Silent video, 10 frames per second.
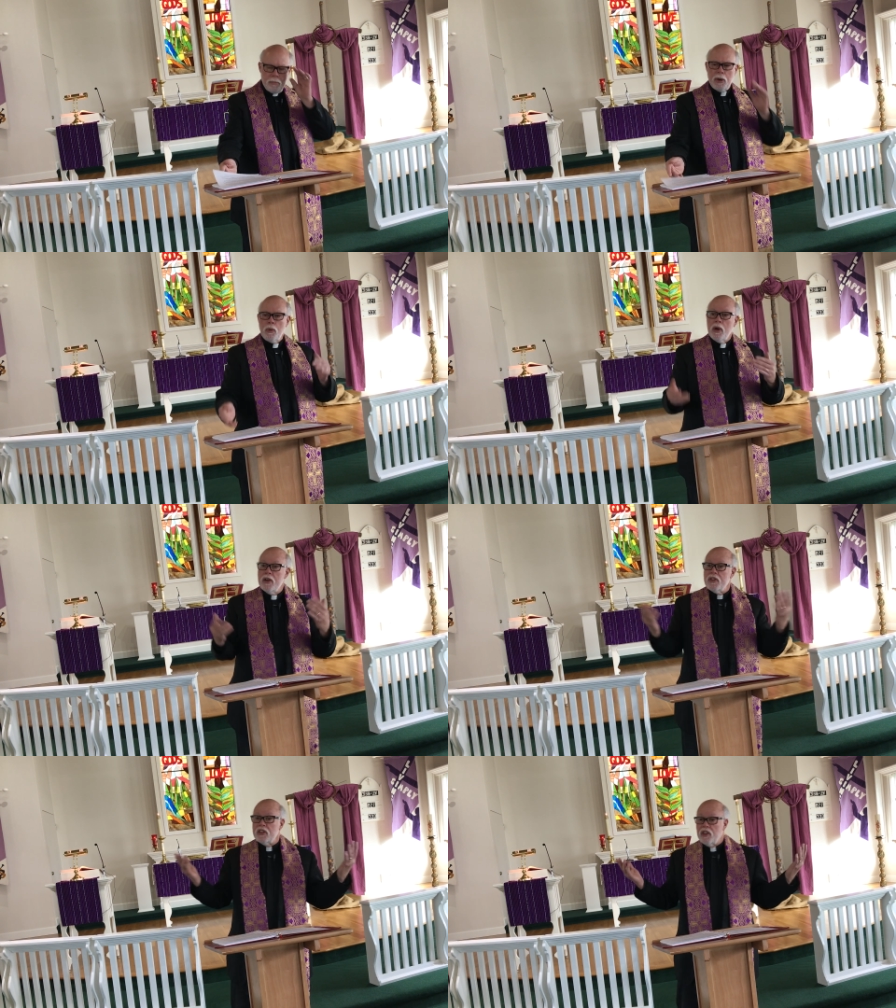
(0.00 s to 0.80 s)
By way
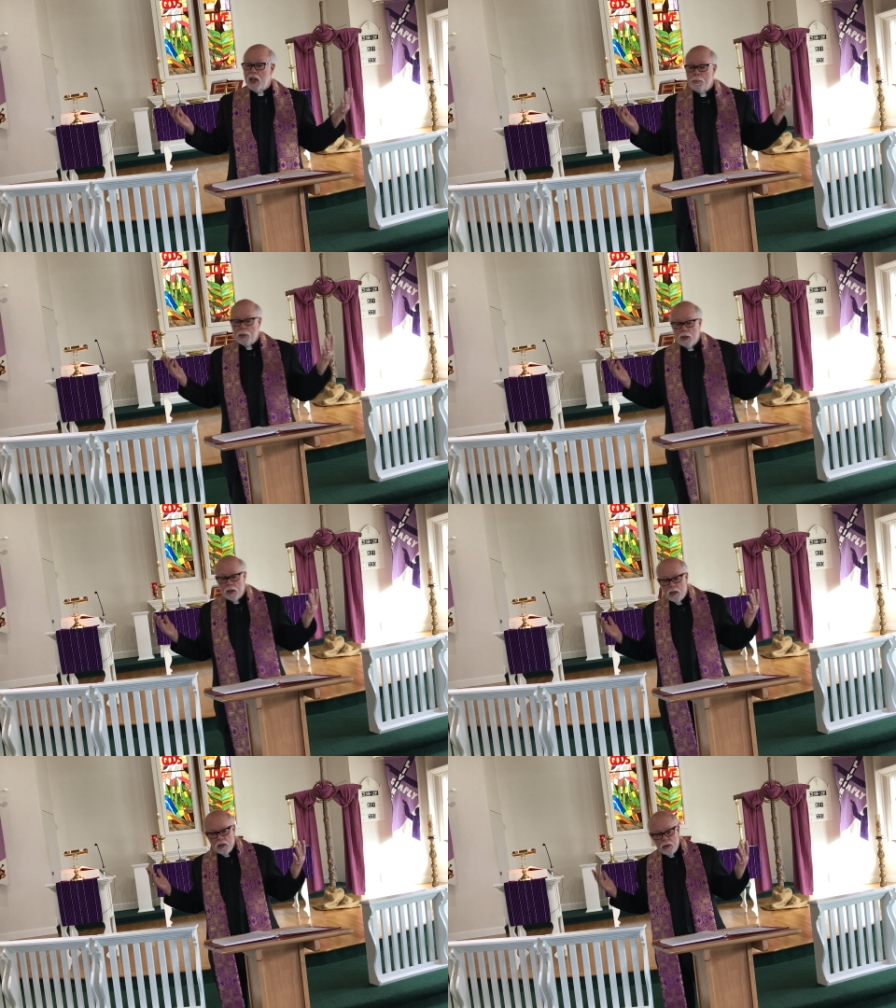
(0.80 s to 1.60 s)
of example,
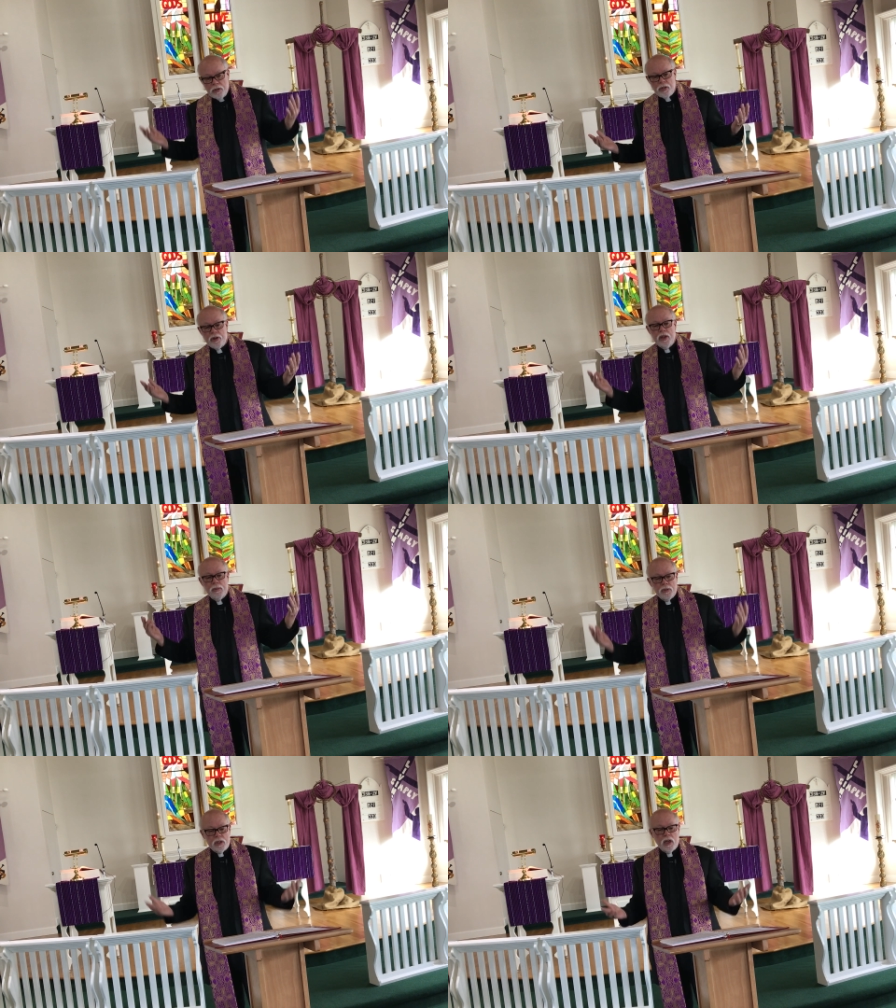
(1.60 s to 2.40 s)
Luther
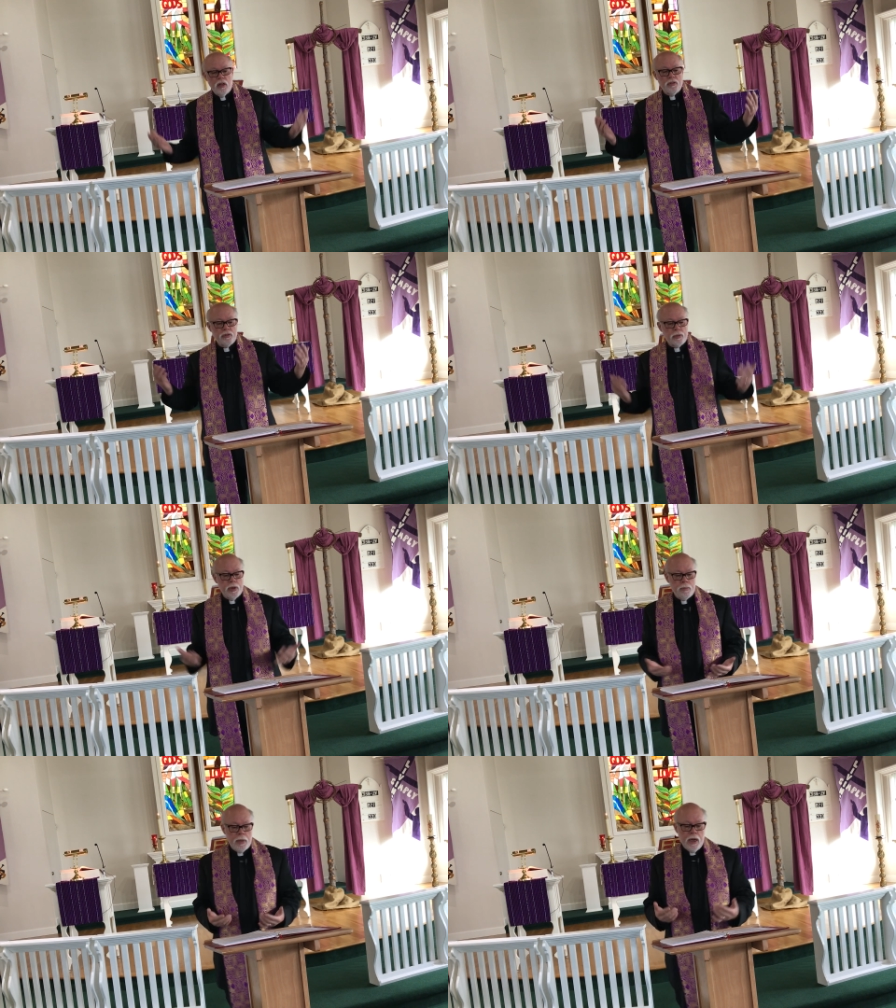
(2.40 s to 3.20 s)
himself
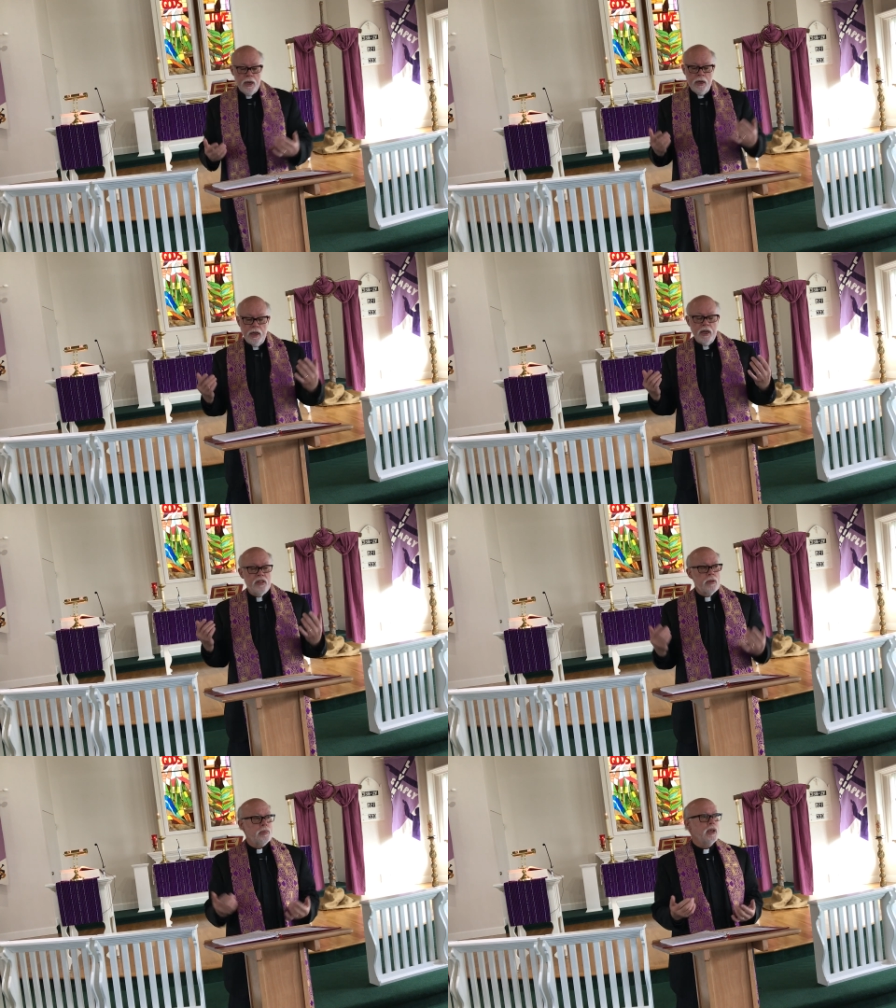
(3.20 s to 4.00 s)
remained
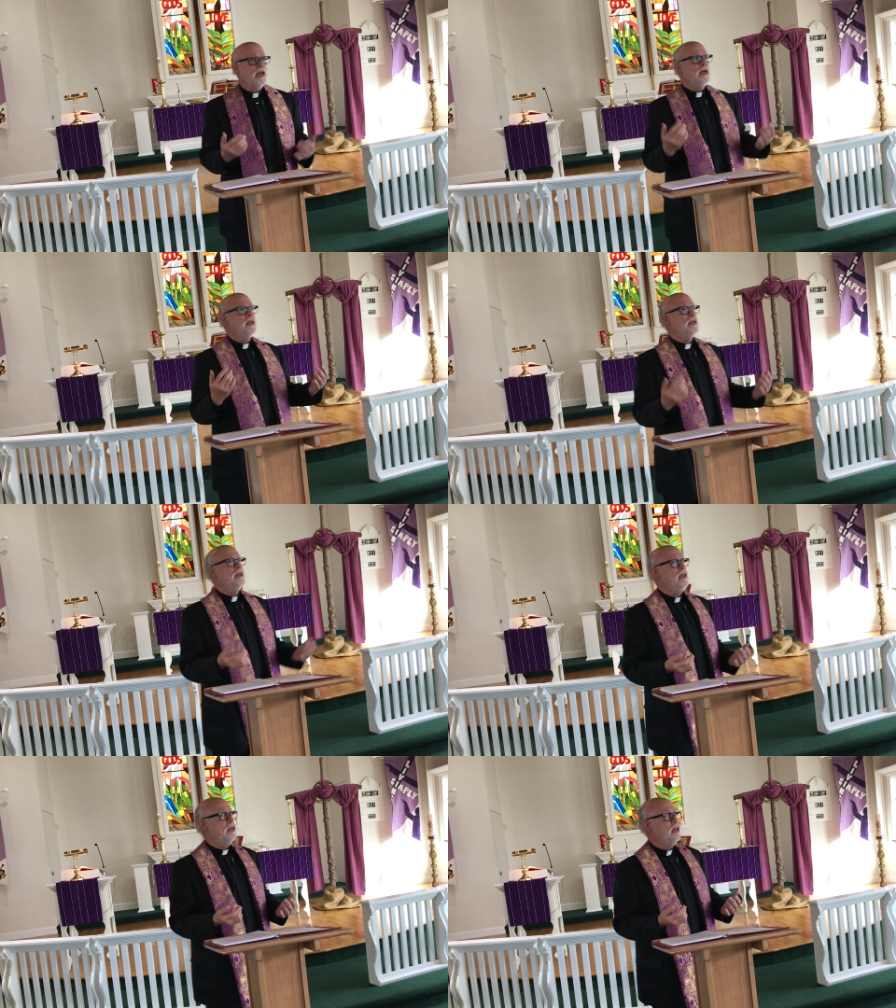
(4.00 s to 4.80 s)
in the plagued
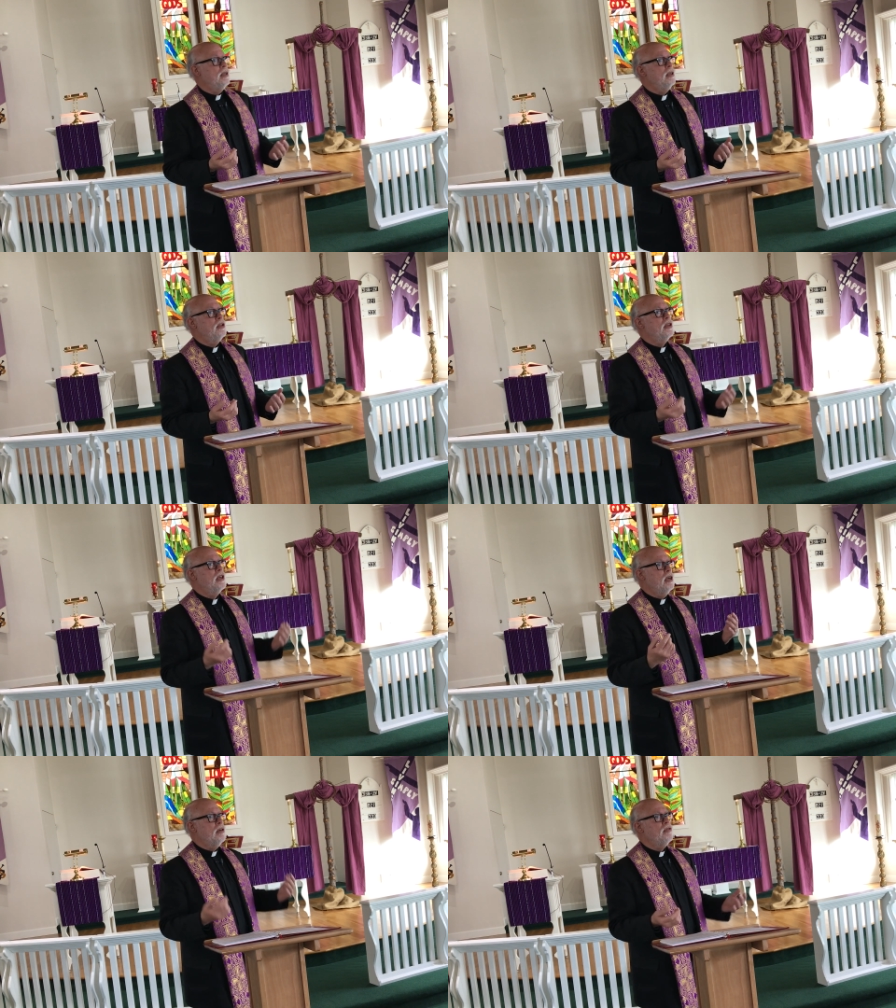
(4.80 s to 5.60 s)
city to
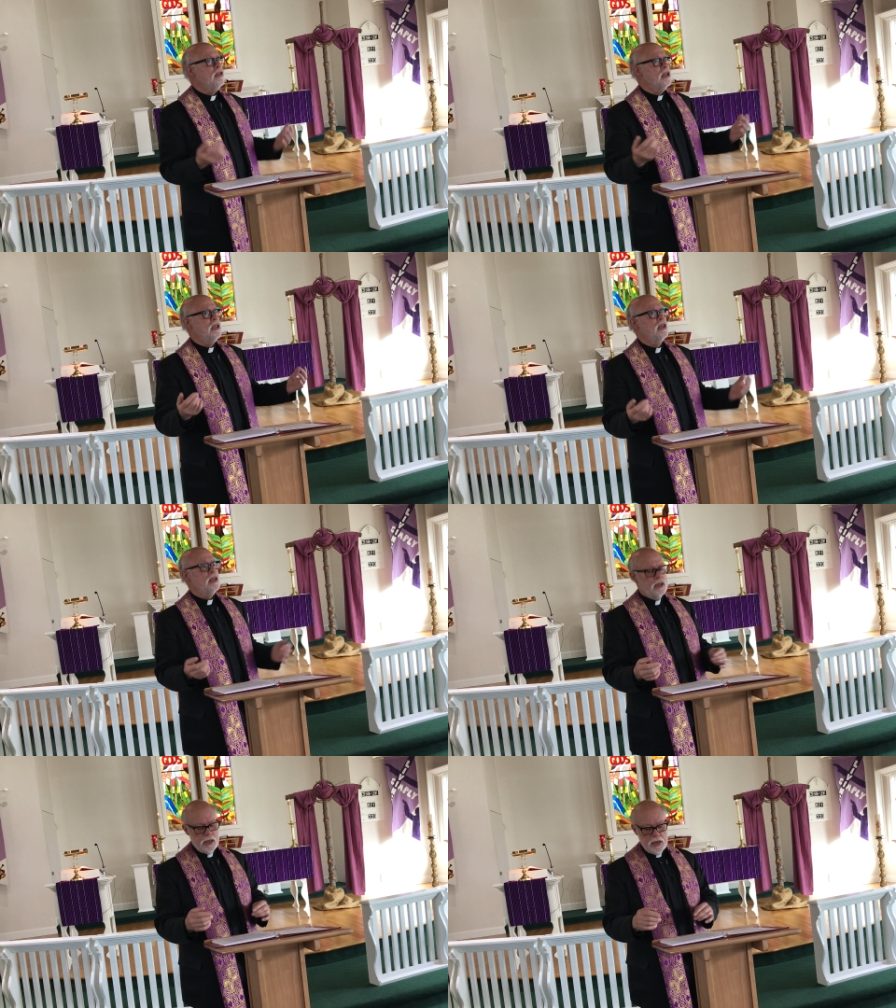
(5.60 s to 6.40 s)
care for the sick
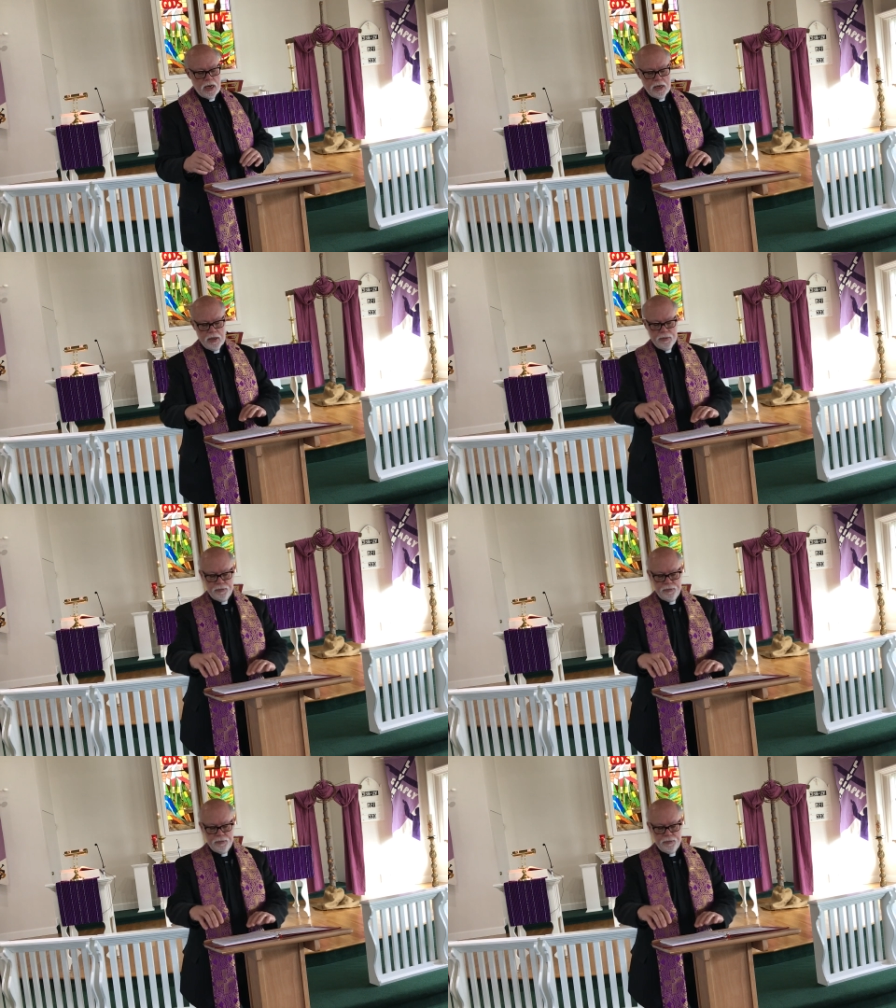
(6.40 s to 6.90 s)
and the dying.